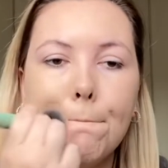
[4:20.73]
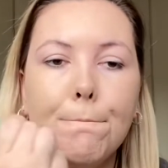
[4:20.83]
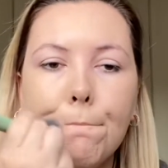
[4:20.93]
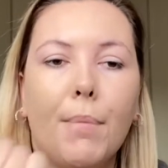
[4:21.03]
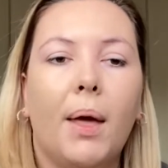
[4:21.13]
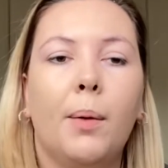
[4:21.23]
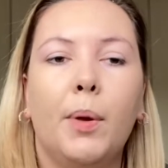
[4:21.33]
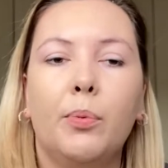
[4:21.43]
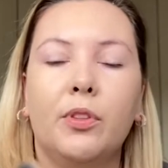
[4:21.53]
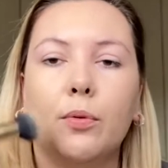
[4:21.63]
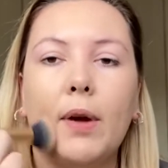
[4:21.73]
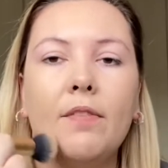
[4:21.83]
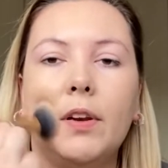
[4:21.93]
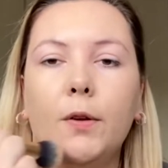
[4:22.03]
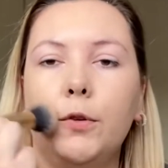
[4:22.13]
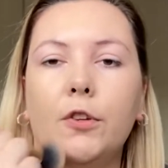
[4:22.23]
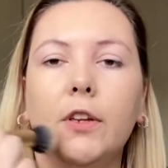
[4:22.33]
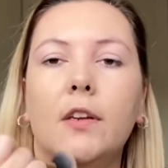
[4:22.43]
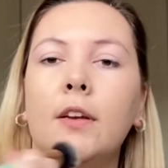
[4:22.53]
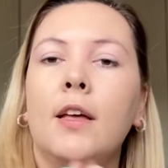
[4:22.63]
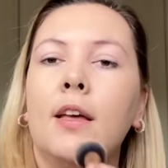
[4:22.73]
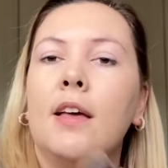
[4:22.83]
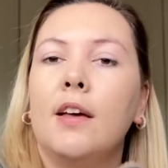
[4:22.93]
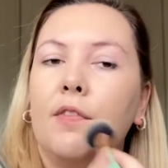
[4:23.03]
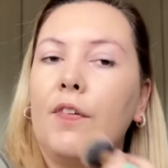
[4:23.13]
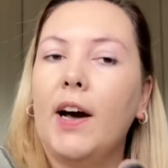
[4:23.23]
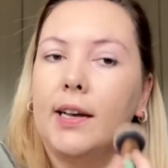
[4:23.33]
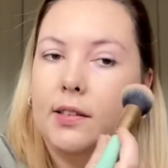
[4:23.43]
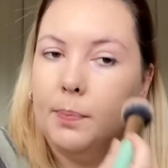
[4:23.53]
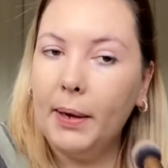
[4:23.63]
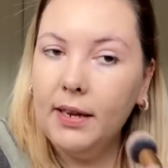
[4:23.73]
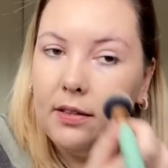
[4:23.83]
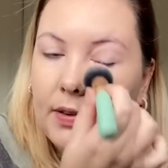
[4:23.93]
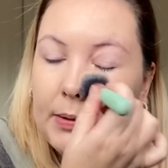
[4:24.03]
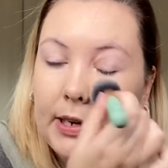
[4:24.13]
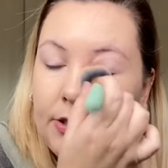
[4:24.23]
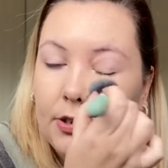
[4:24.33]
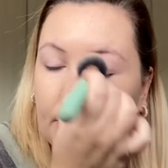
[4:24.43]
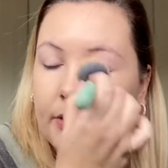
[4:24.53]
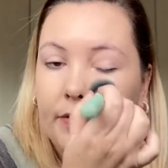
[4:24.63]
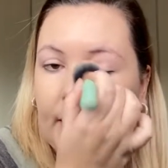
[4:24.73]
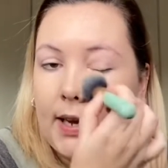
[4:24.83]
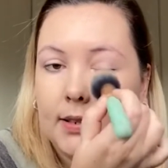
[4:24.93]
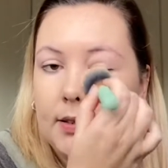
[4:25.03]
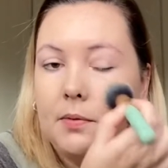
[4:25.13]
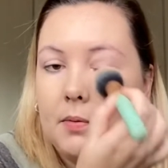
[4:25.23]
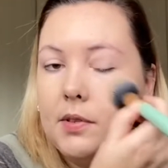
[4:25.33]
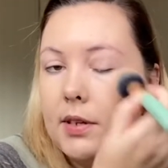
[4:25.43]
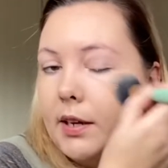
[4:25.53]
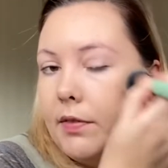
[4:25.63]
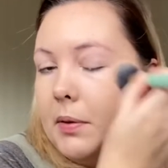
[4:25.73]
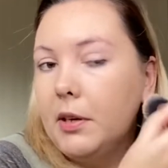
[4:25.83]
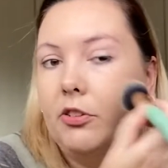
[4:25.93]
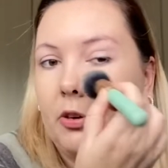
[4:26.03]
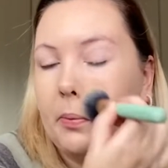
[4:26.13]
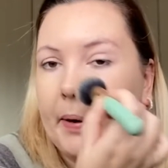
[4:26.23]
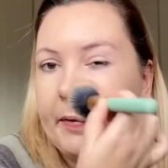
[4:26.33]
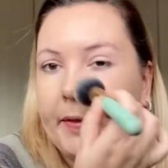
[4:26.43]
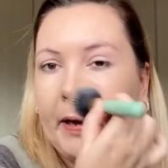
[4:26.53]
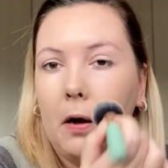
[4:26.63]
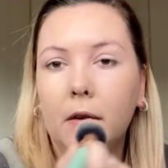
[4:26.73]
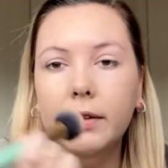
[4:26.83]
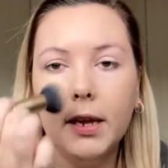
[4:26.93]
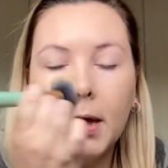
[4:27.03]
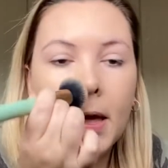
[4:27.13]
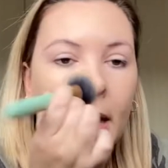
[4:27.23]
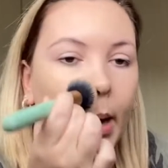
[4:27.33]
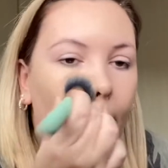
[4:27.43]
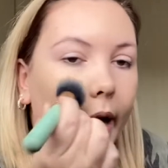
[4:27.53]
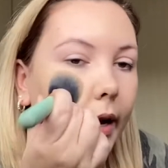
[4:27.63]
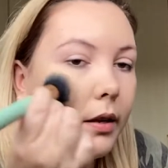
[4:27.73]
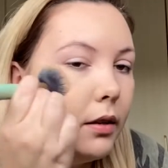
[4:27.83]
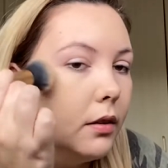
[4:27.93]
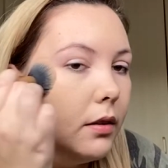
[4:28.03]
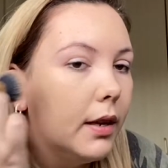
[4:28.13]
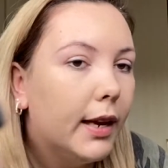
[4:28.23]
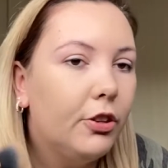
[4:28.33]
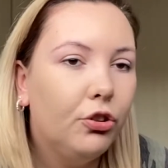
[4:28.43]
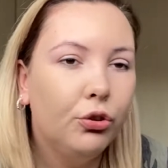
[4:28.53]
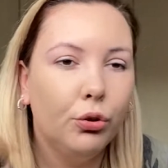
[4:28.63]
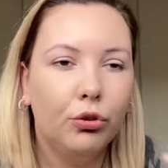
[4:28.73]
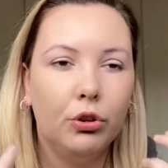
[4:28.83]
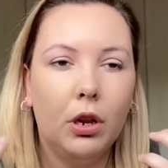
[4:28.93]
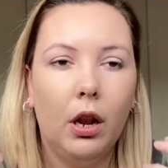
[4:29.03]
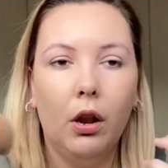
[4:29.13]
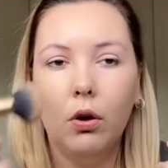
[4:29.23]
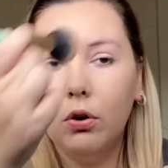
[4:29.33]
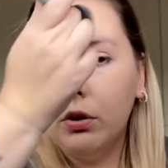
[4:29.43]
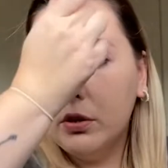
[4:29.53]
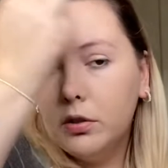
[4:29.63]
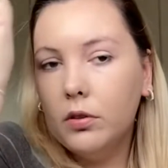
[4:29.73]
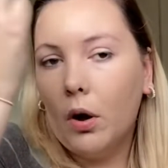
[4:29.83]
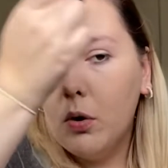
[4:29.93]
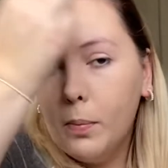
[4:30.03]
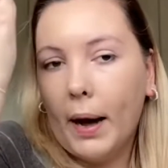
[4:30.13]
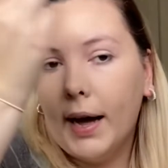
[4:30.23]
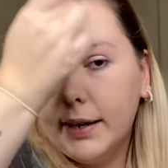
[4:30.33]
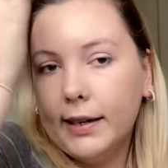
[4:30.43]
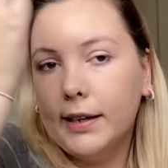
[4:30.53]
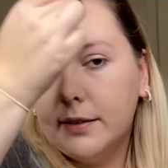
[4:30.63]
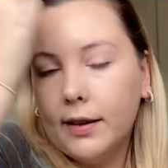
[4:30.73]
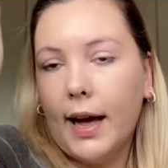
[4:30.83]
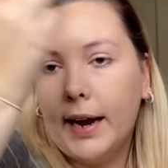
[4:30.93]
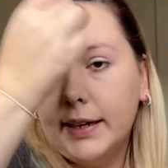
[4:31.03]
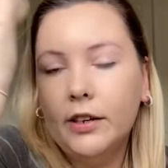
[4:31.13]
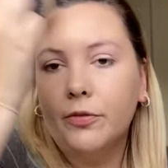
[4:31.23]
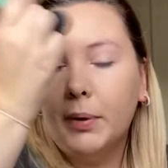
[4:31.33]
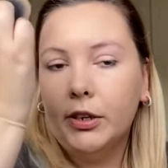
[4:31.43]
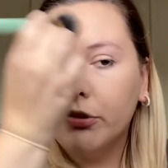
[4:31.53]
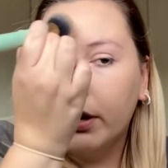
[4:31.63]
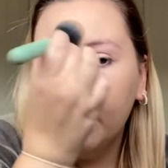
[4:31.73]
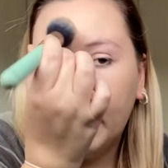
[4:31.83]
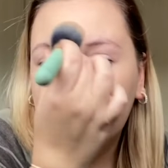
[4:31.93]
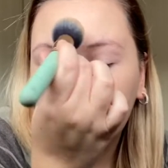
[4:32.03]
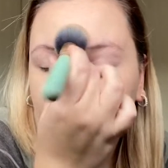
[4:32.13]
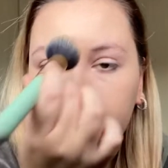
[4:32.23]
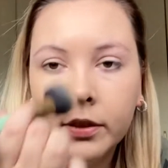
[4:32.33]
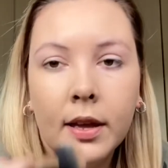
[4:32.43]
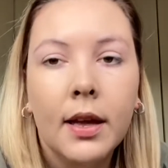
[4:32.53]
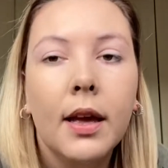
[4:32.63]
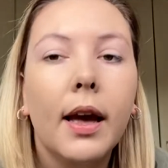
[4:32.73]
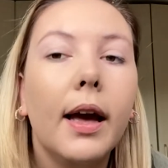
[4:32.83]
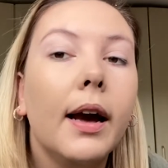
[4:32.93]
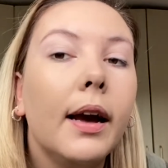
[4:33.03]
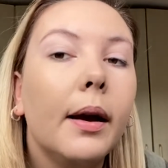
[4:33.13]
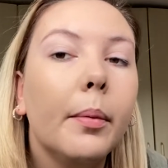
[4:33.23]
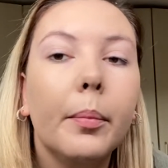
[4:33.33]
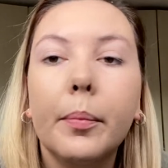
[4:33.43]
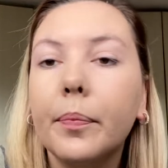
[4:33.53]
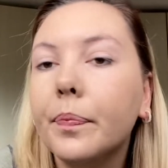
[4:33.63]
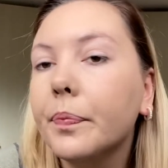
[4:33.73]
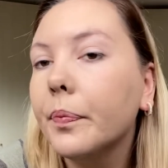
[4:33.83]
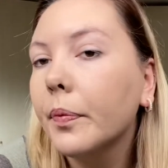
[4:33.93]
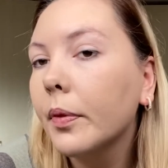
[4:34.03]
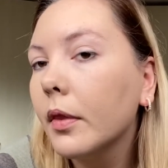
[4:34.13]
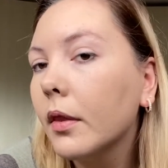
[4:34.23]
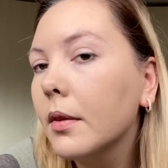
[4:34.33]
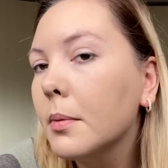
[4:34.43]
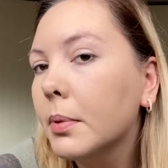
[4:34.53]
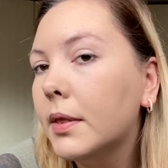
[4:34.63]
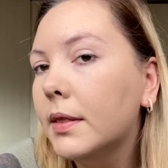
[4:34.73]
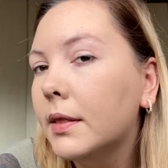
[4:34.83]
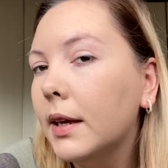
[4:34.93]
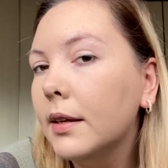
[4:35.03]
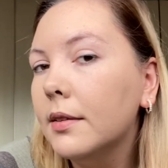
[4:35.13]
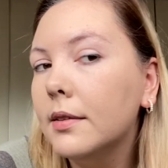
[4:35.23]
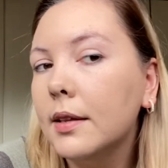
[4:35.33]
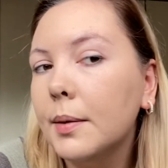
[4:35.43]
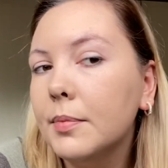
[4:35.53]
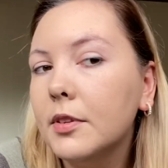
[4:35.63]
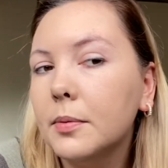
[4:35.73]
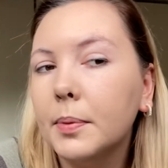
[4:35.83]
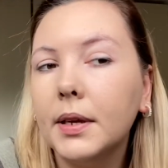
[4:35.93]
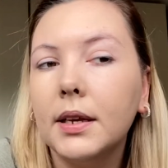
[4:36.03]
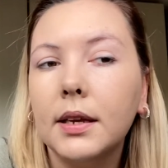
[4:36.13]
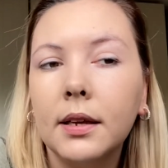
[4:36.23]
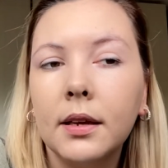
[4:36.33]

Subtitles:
It was the Revolution Fast Base Foundation or Fast Stick Foundation or whatever they called it, and it just clung so badly to any of my dry patches. But this seems to be